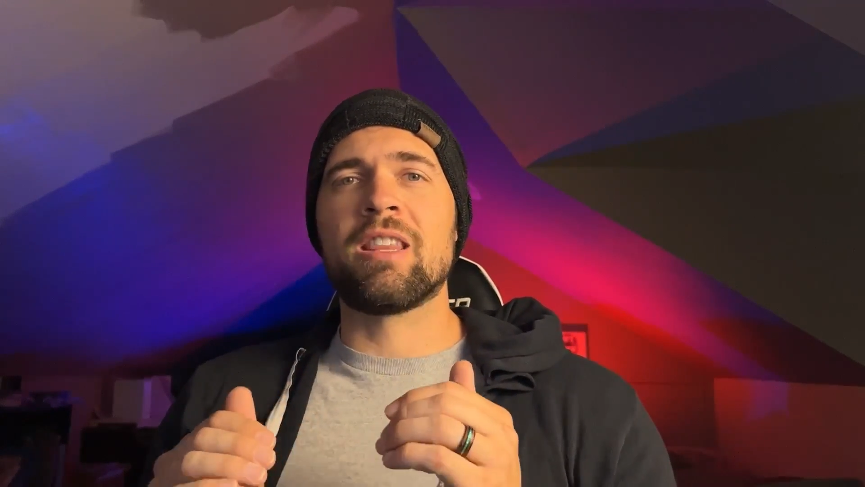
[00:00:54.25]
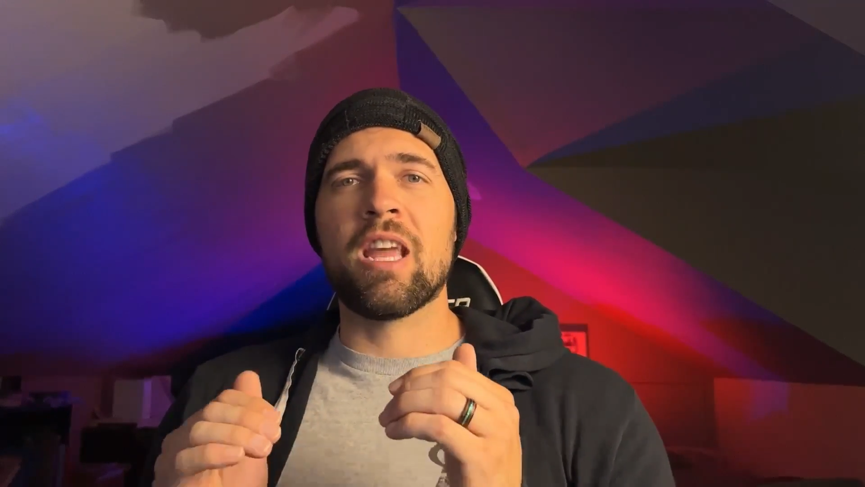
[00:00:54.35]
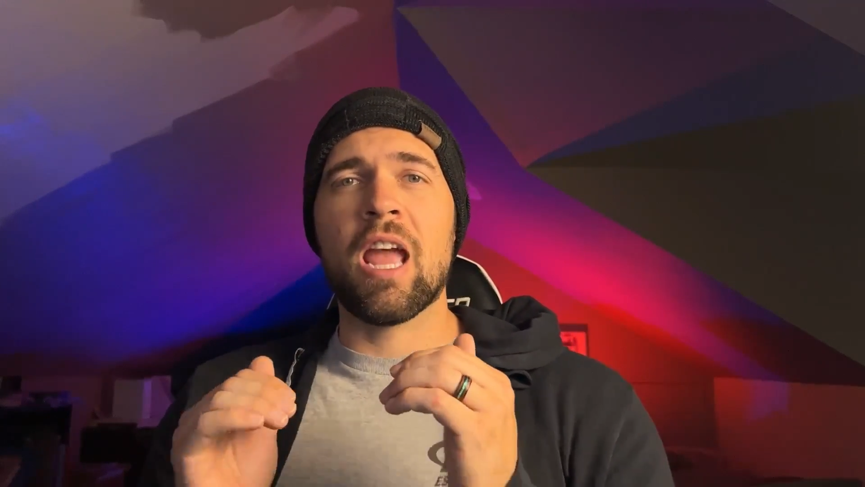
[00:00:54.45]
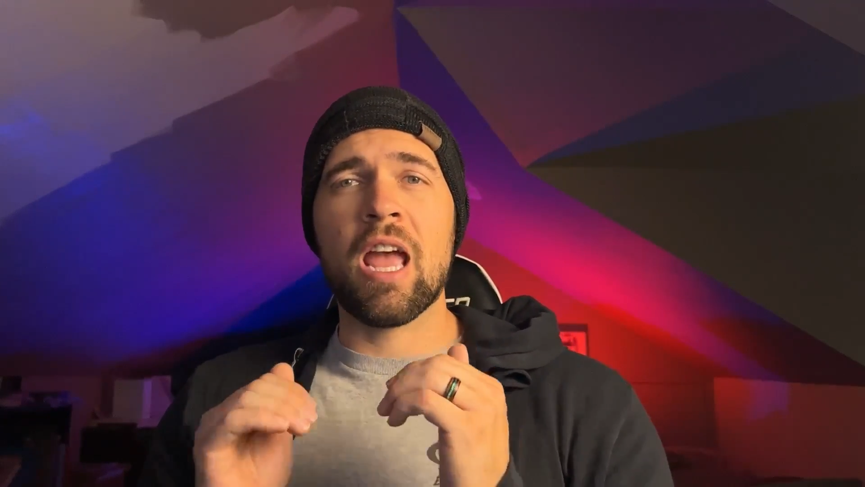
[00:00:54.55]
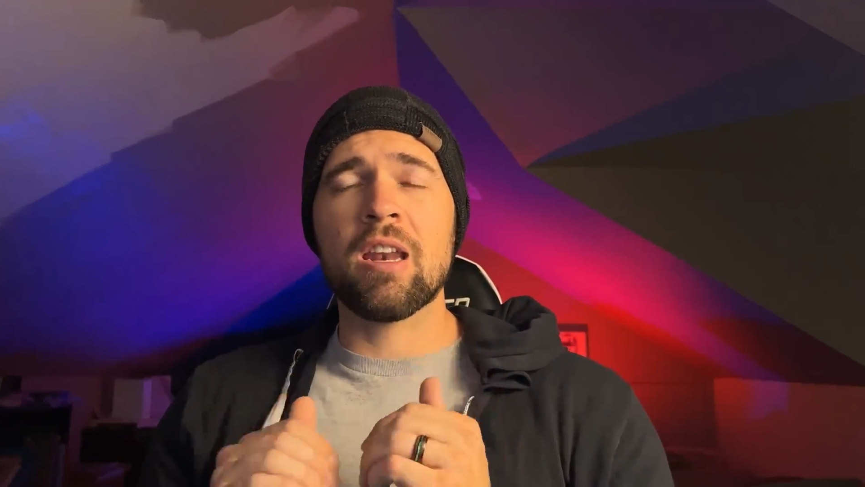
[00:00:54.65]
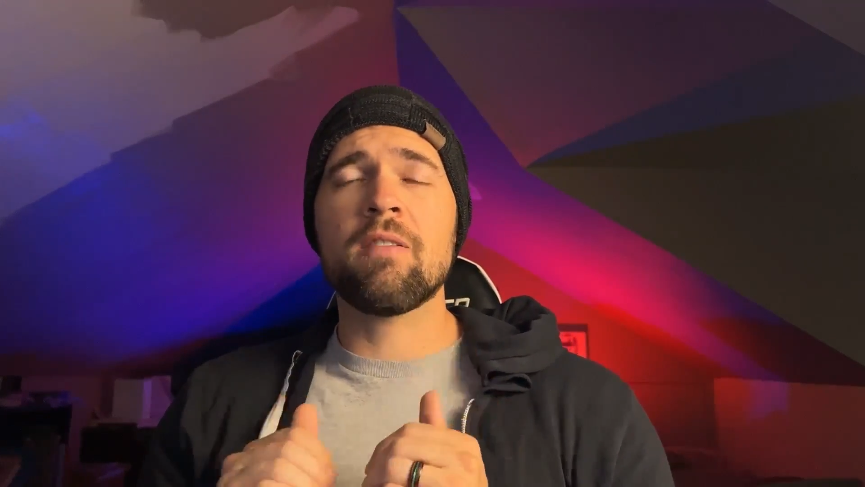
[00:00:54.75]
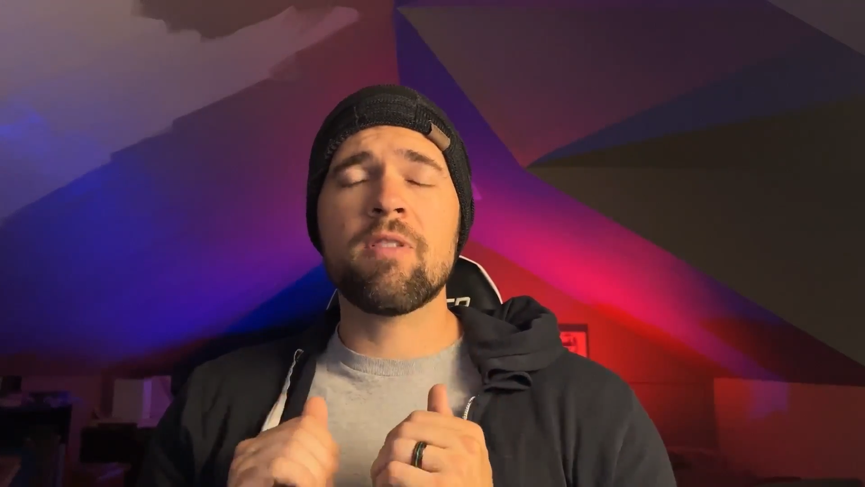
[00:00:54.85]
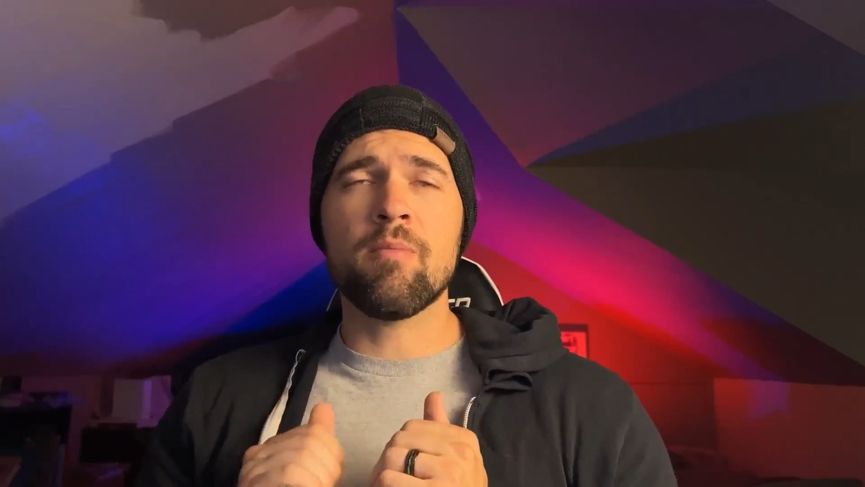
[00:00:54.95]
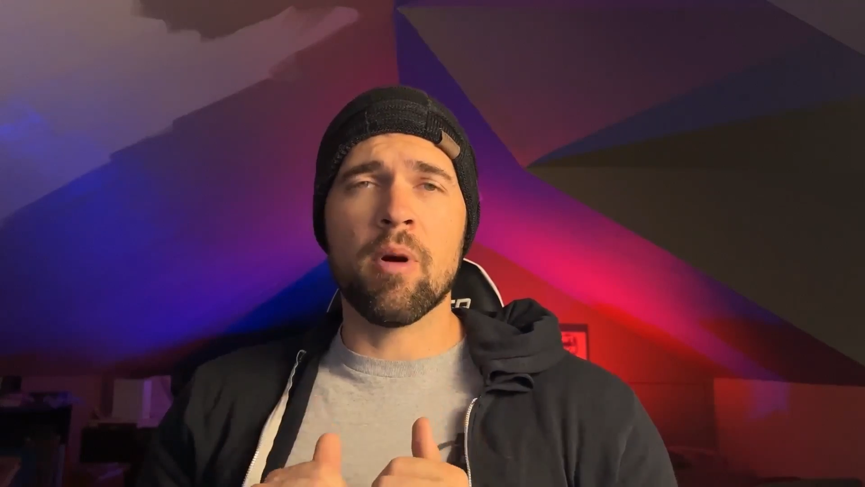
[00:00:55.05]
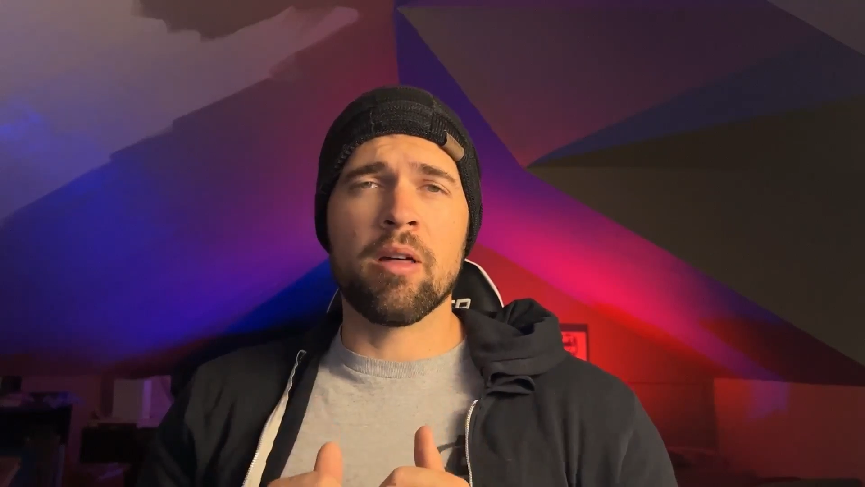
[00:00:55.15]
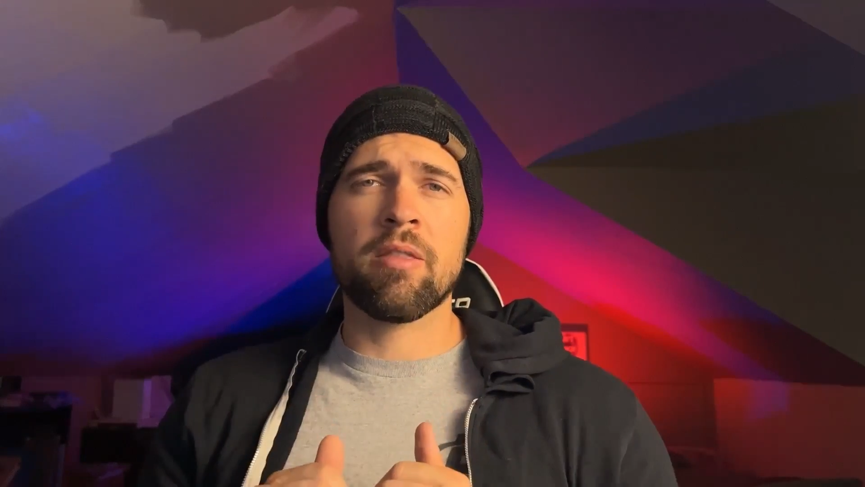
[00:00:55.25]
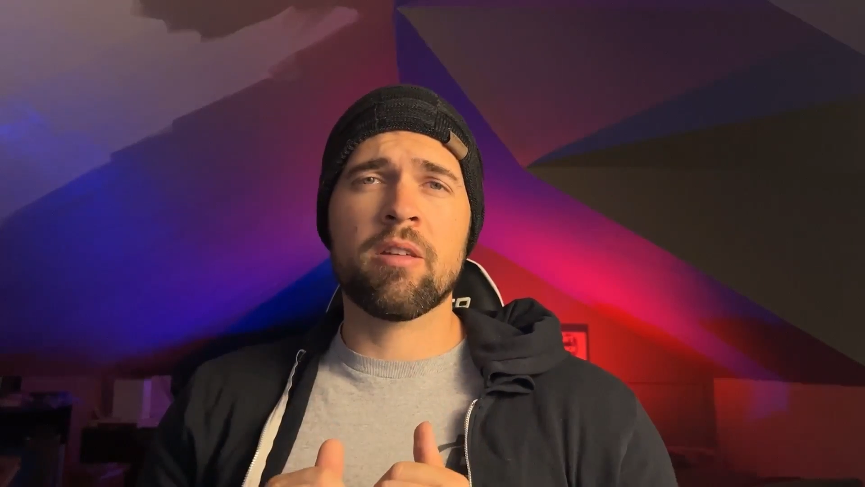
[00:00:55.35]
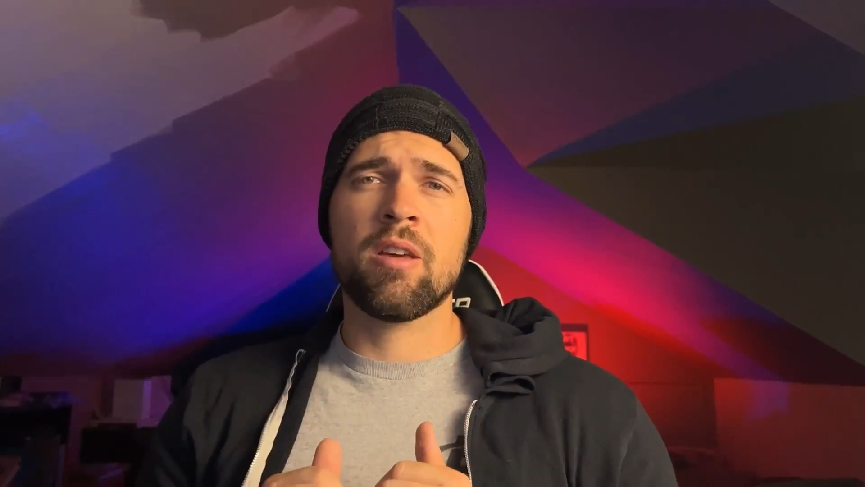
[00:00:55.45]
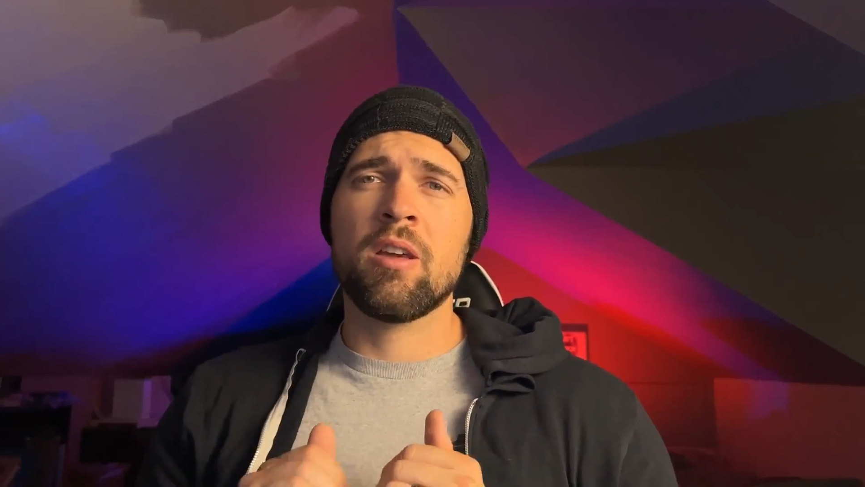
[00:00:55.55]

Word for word: the end of the month